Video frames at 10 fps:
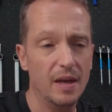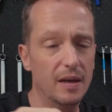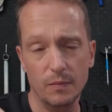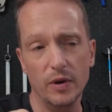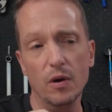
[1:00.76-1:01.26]

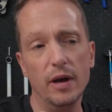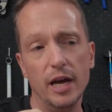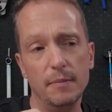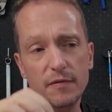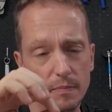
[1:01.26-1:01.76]
We're not
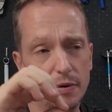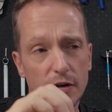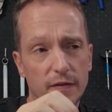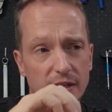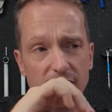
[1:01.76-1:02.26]
aiming for
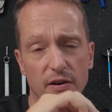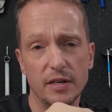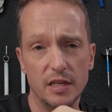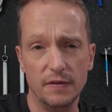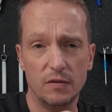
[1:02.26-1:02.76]
perfect
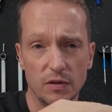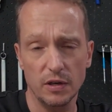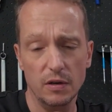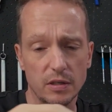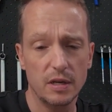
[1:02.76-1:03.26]
scientific
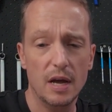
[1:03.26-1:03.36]
results.